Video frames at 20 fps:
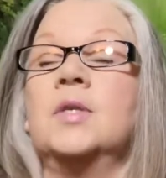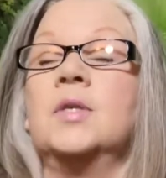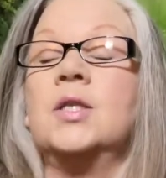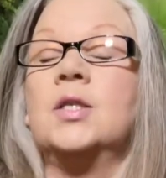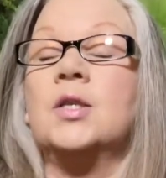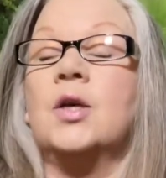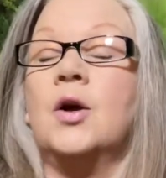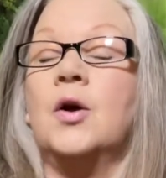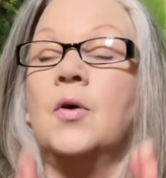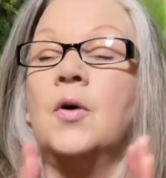
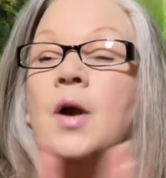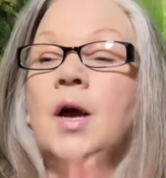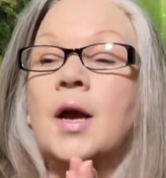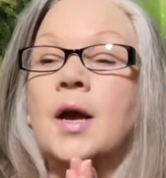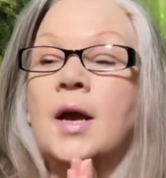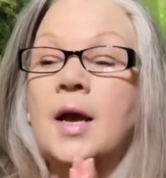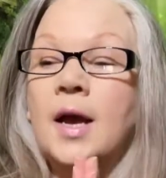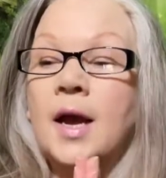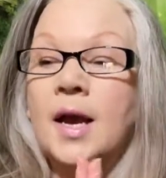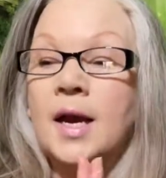So
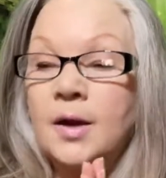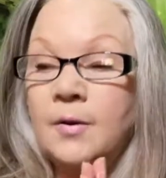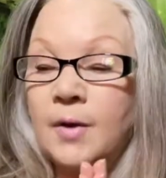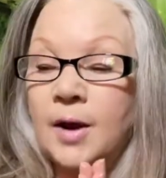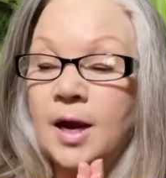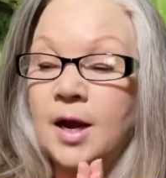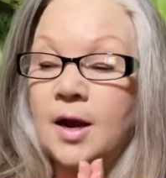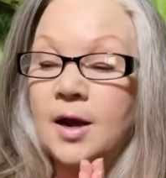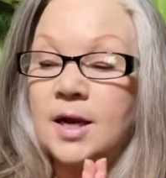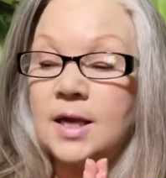
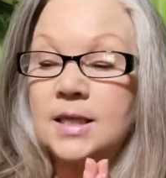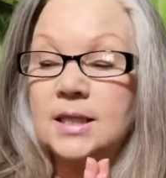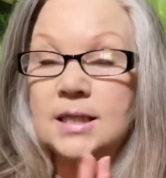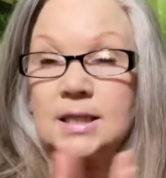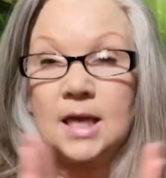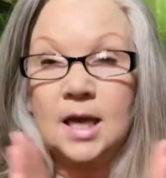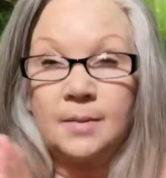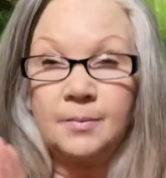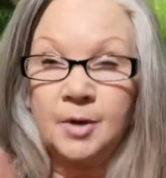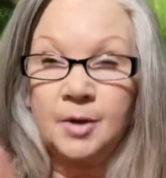anyway, guys,
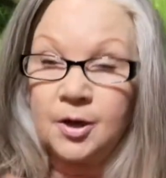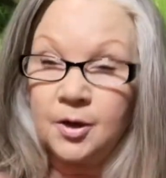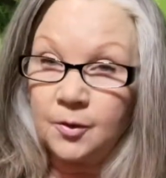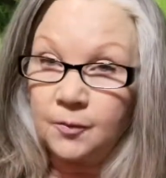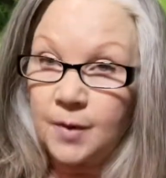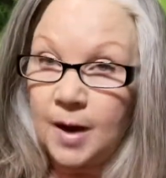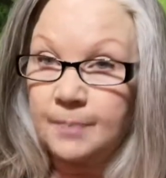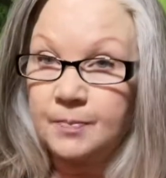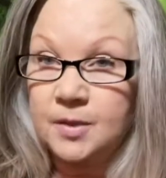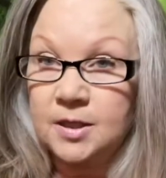I'm going to
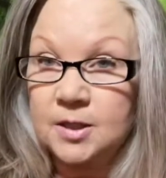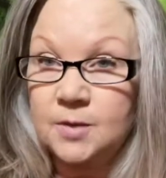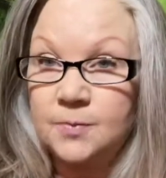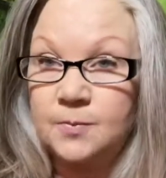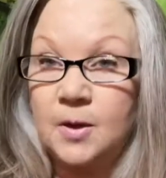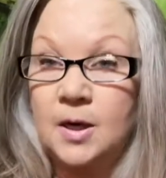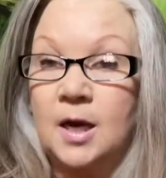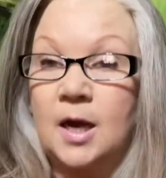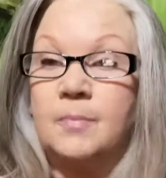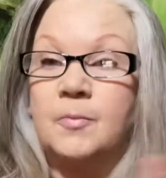wrap this
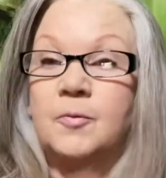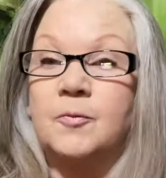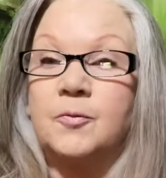one up.